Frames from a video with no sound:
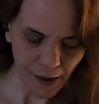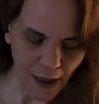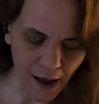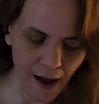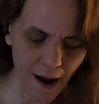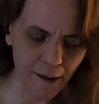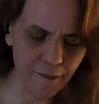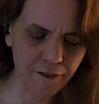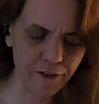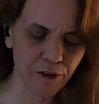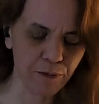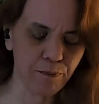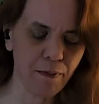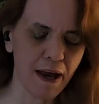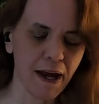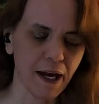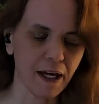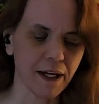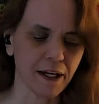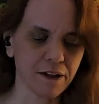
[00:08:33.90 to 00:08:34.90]
I'm just
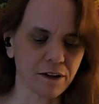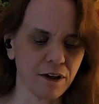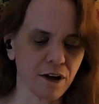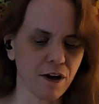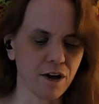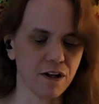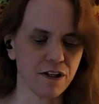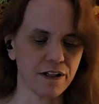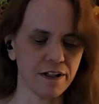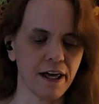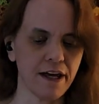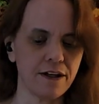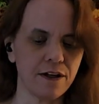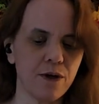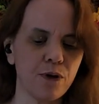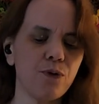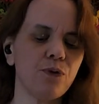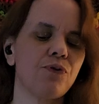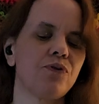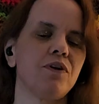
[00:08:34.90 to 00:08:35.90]
making it to let
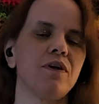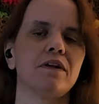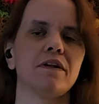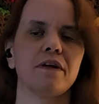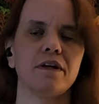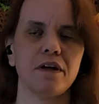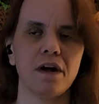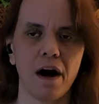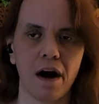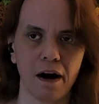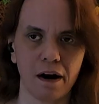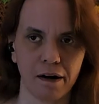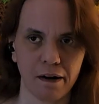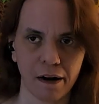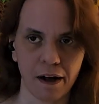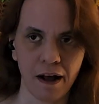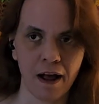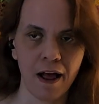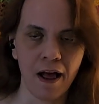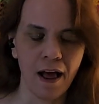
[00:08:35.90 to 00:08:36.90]
you see the yarn.
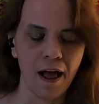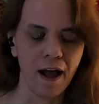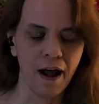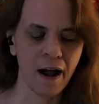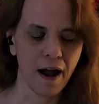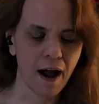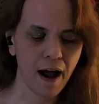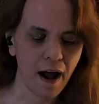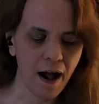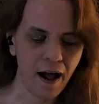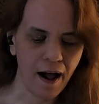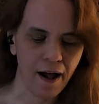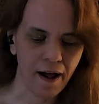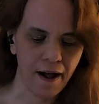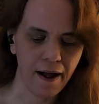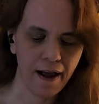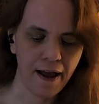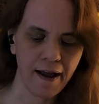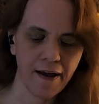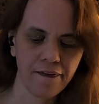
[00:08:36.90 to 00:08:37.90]

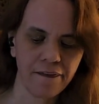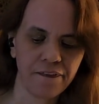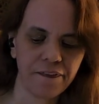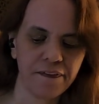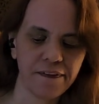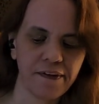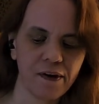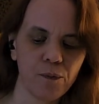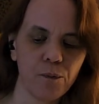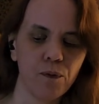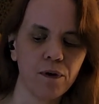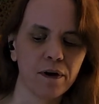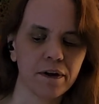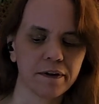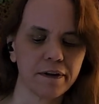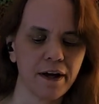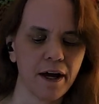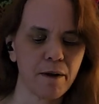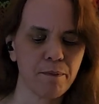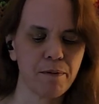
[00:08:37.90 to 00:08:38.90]
And see it
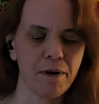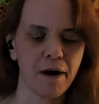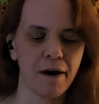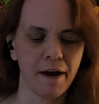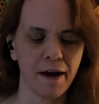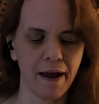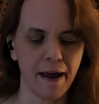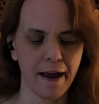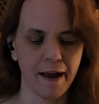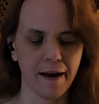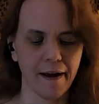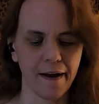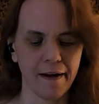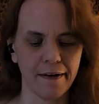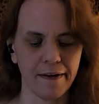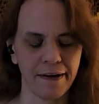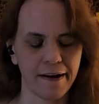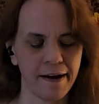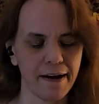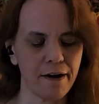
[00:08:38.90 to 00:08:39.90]
worked up and
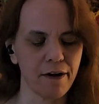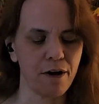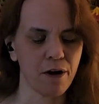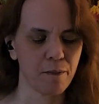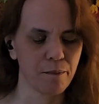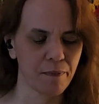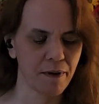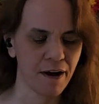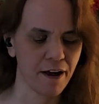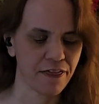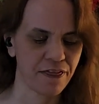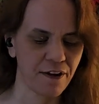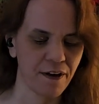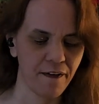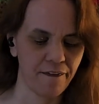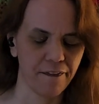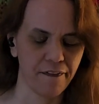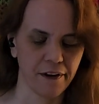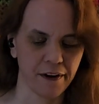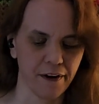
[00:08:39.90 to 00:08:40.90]
hear my
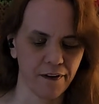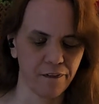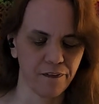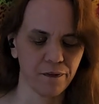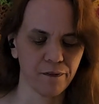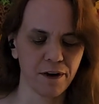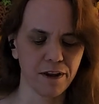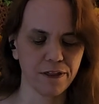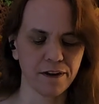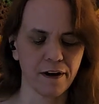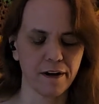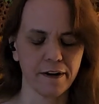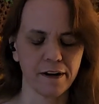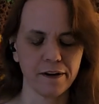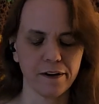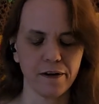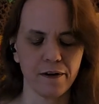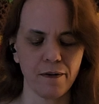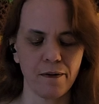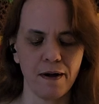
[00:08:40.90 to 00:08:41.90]
thoughts on it. So I thought, you
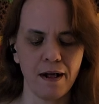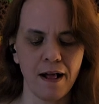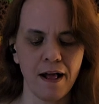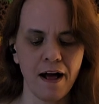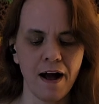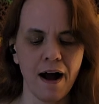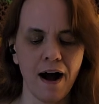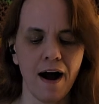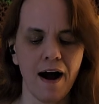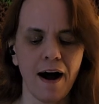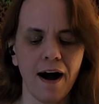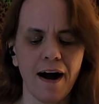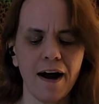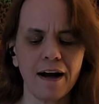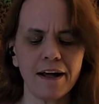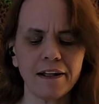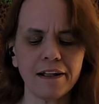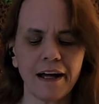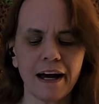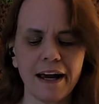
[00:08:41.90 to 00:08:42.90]
know,
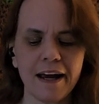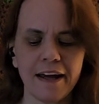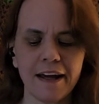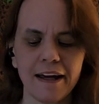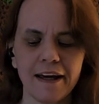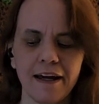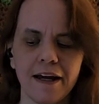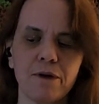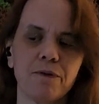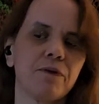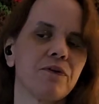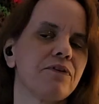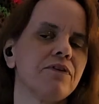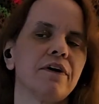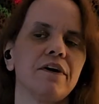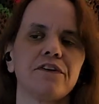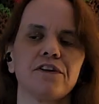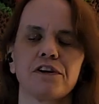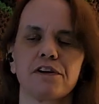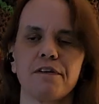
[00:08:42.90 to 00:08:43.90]
I like it. It was
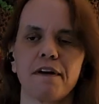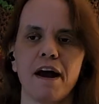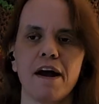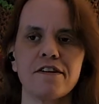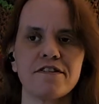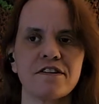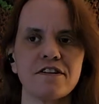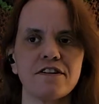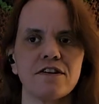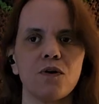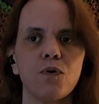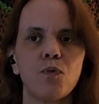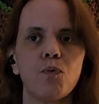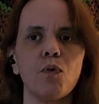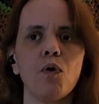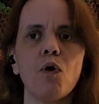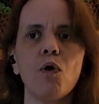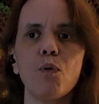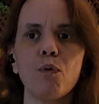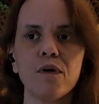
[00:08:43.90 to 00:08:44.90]
not scratchy. The
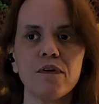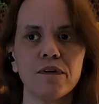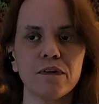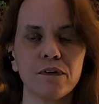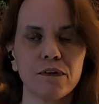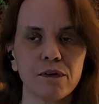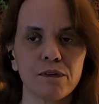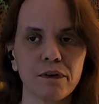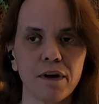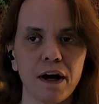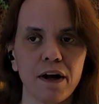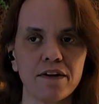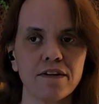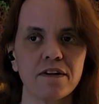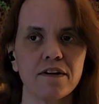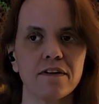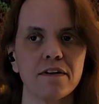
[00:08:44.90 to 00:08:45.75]
wool wasn't scratchy.